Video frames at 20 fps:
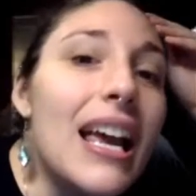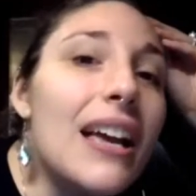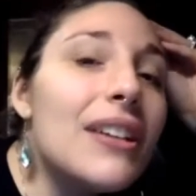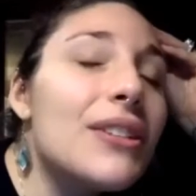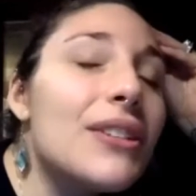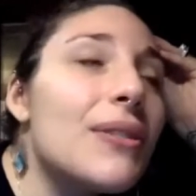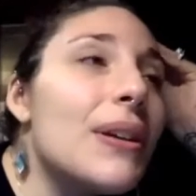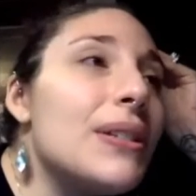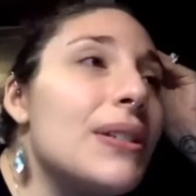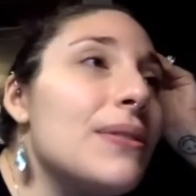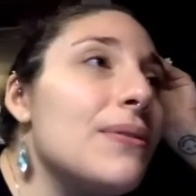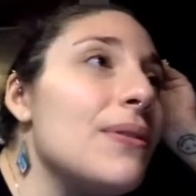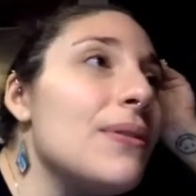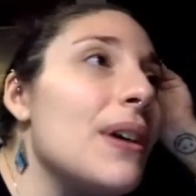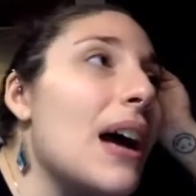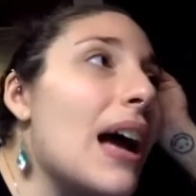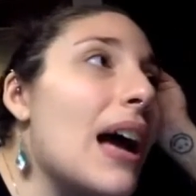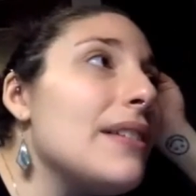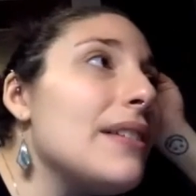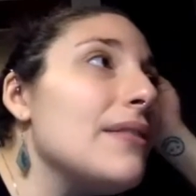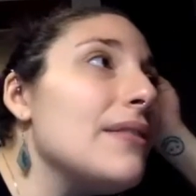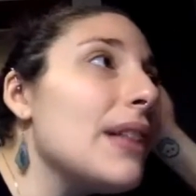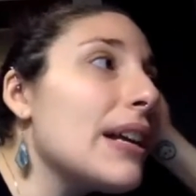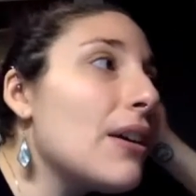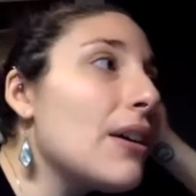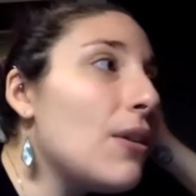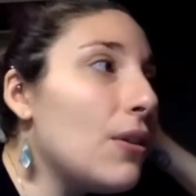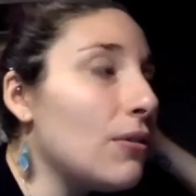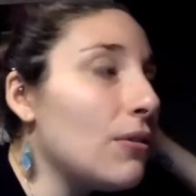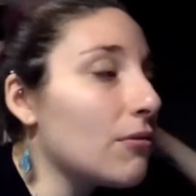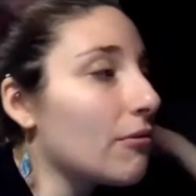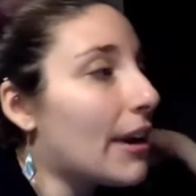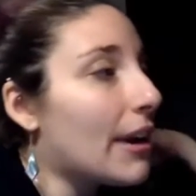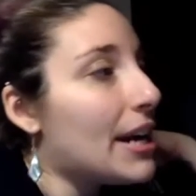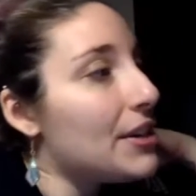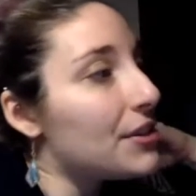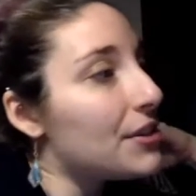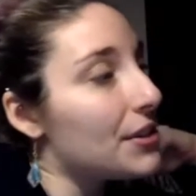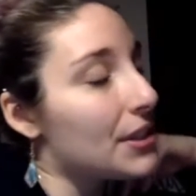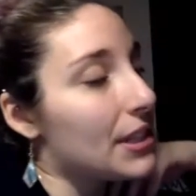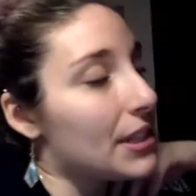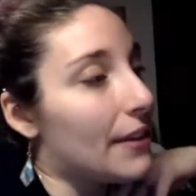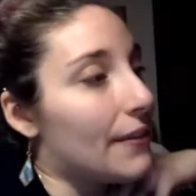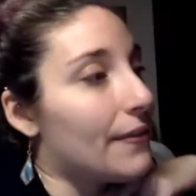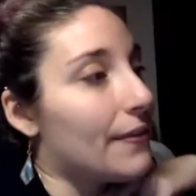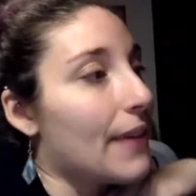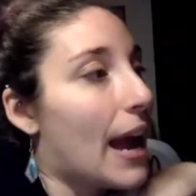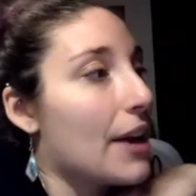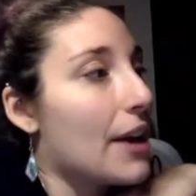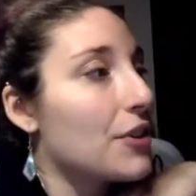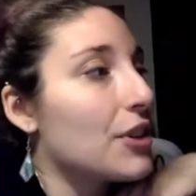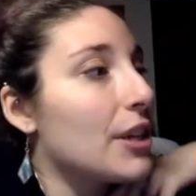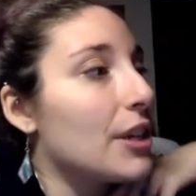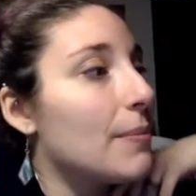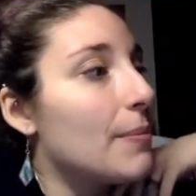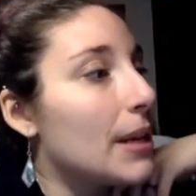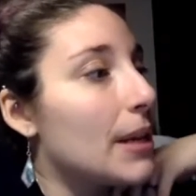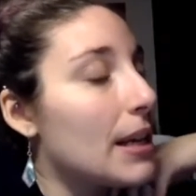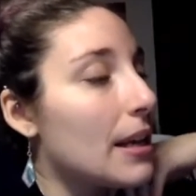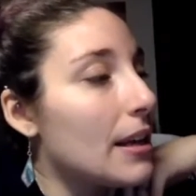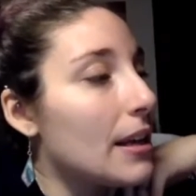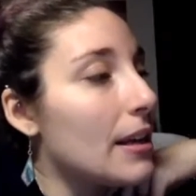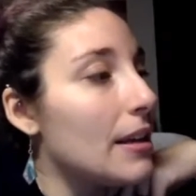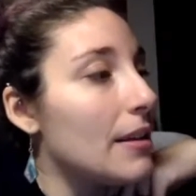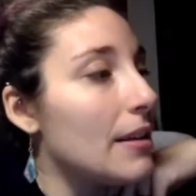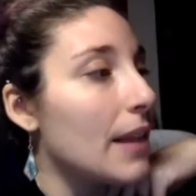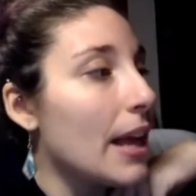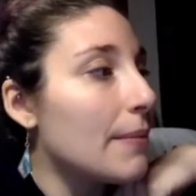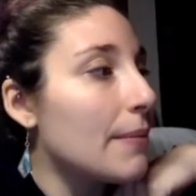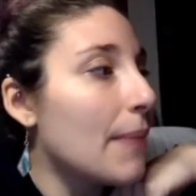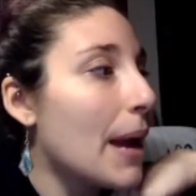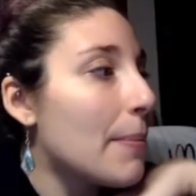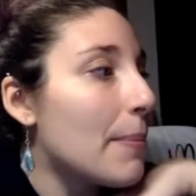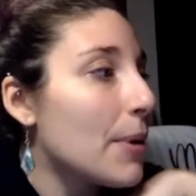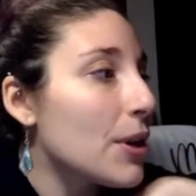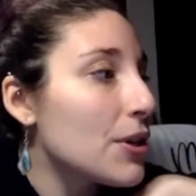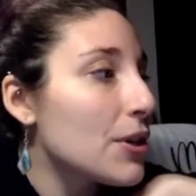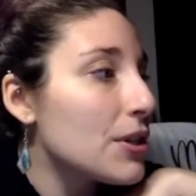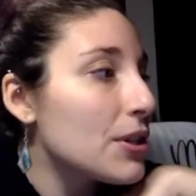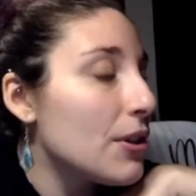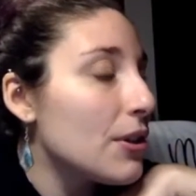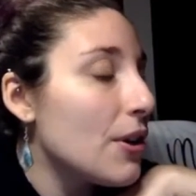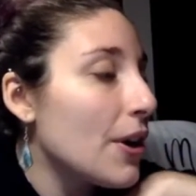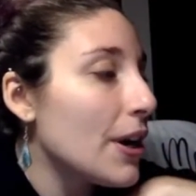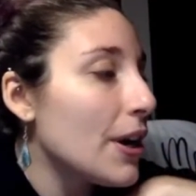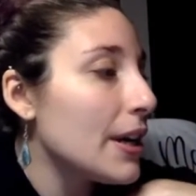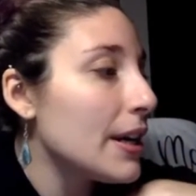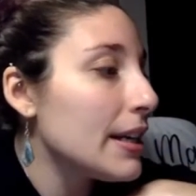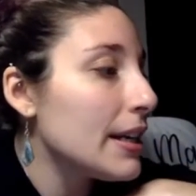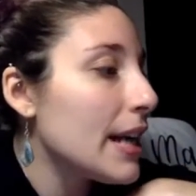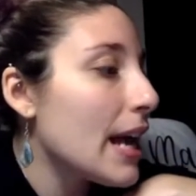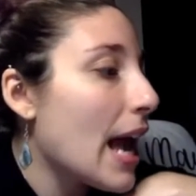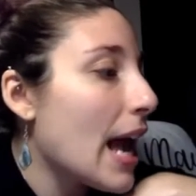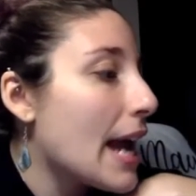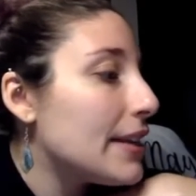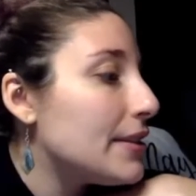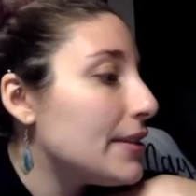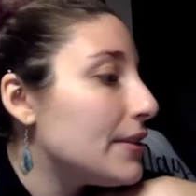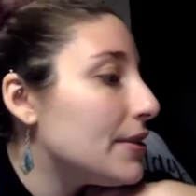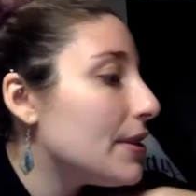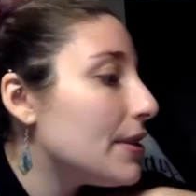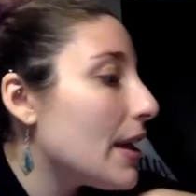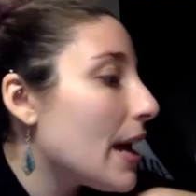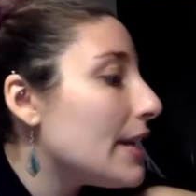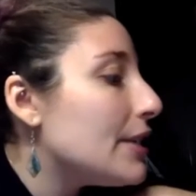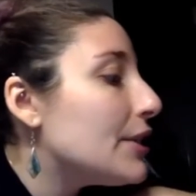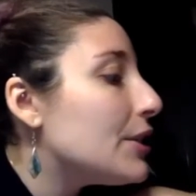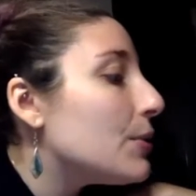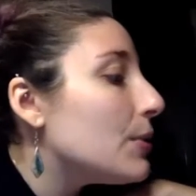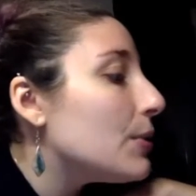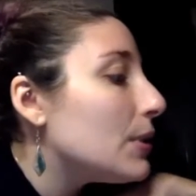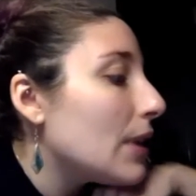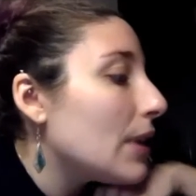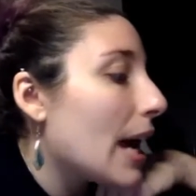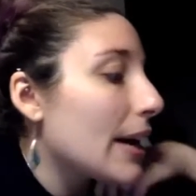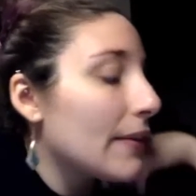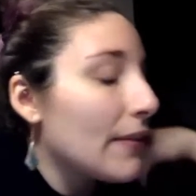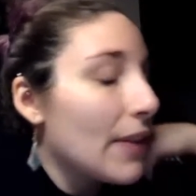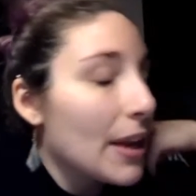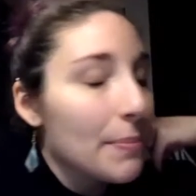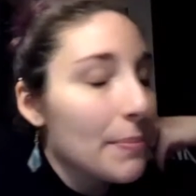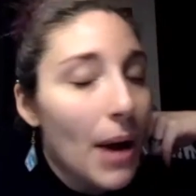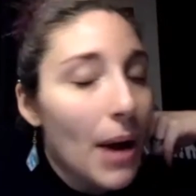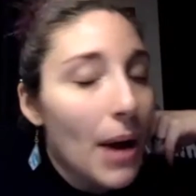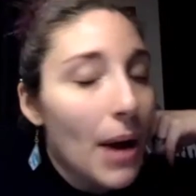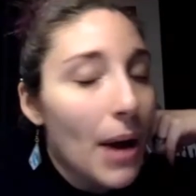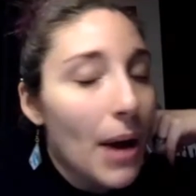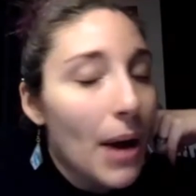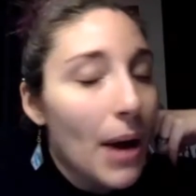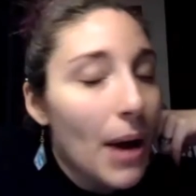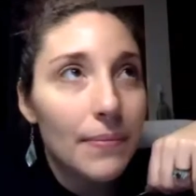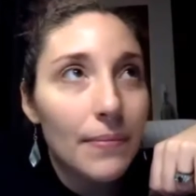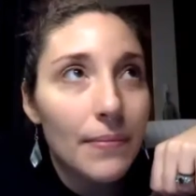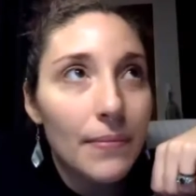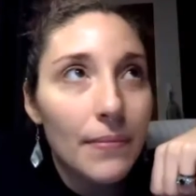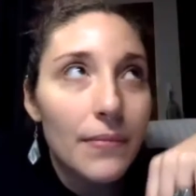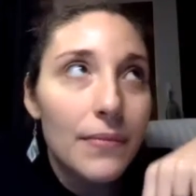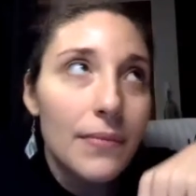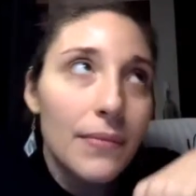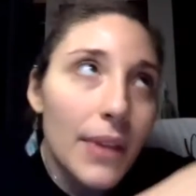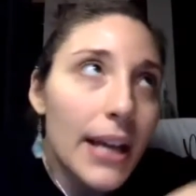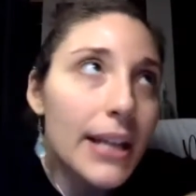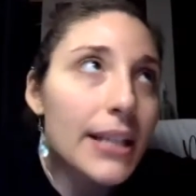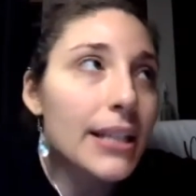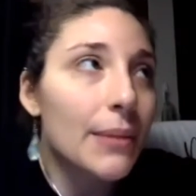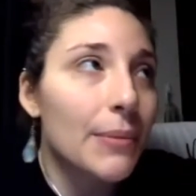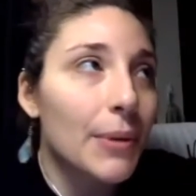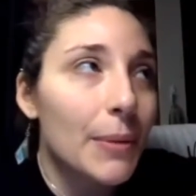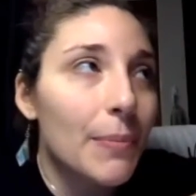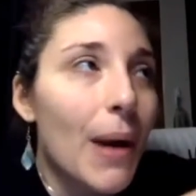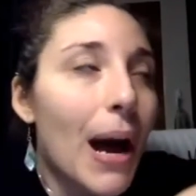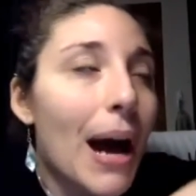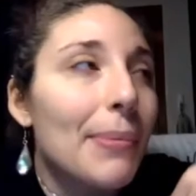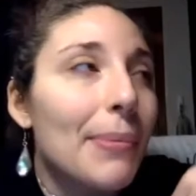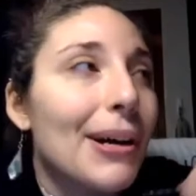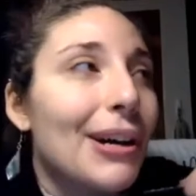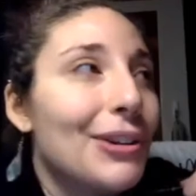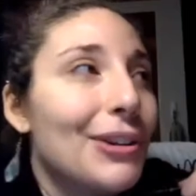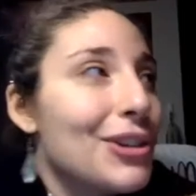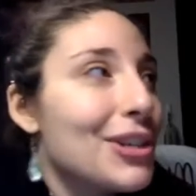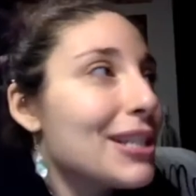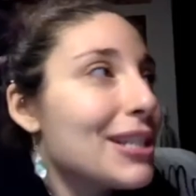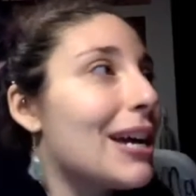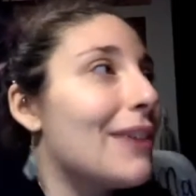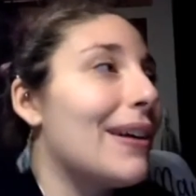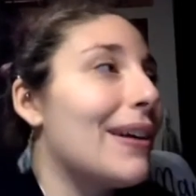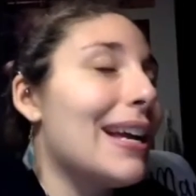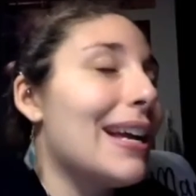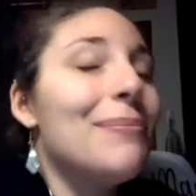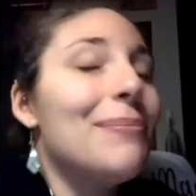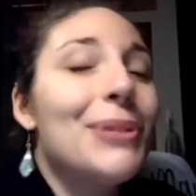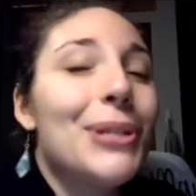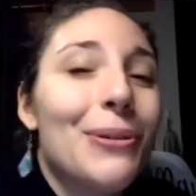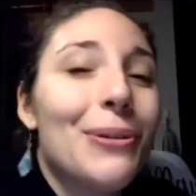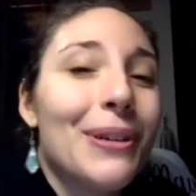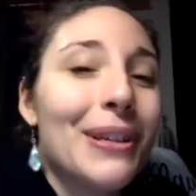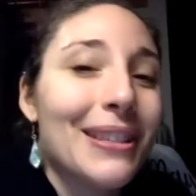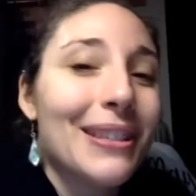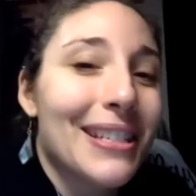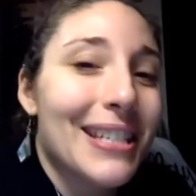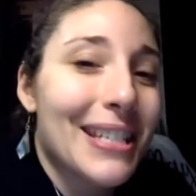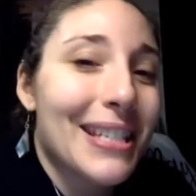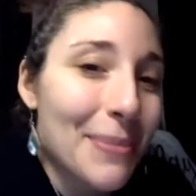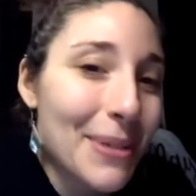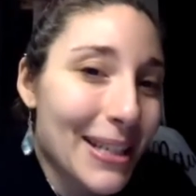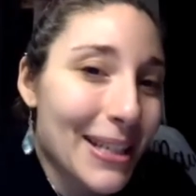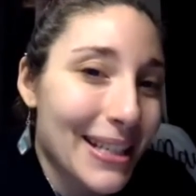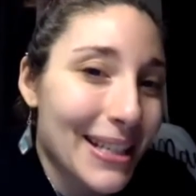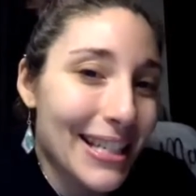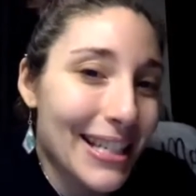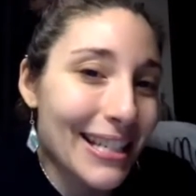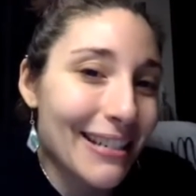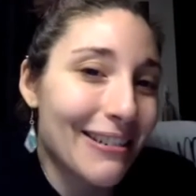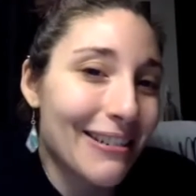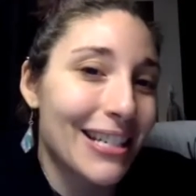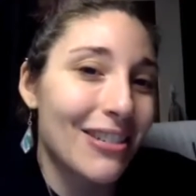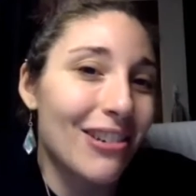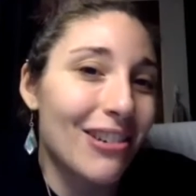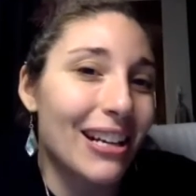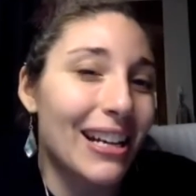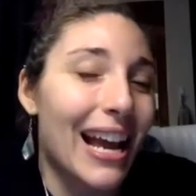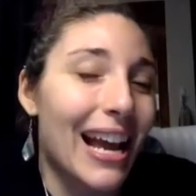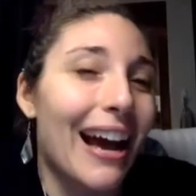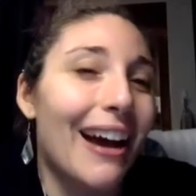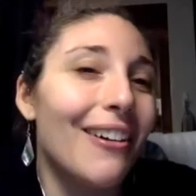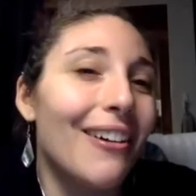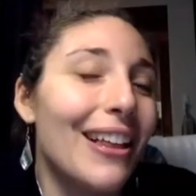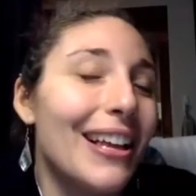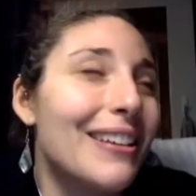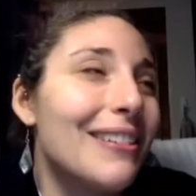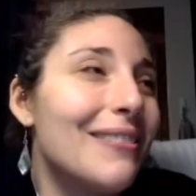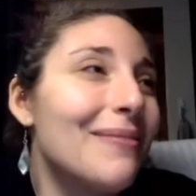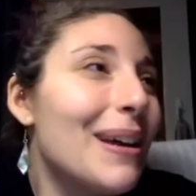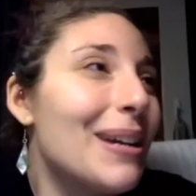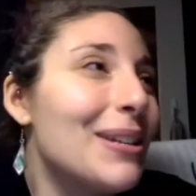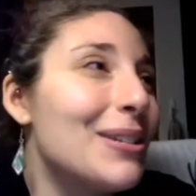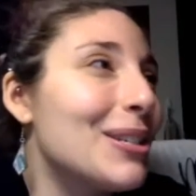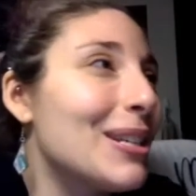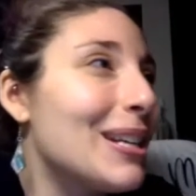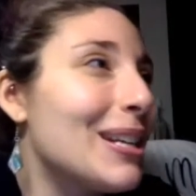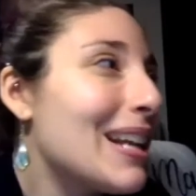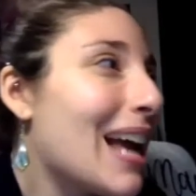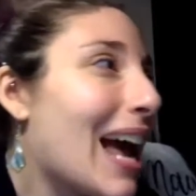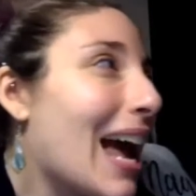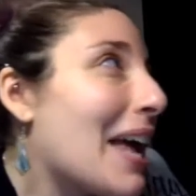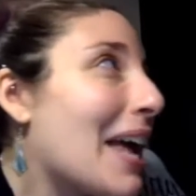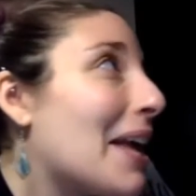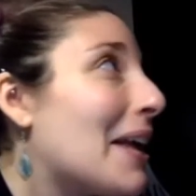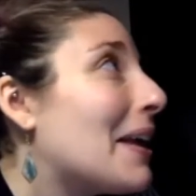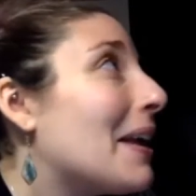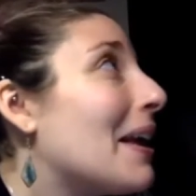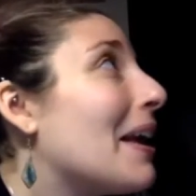so I do like a whole range of stuff actually, but like my personal art, I do a lot of like somewhat pop culture stuff. I am doing in the Simpsons series right now, like you mentioned. I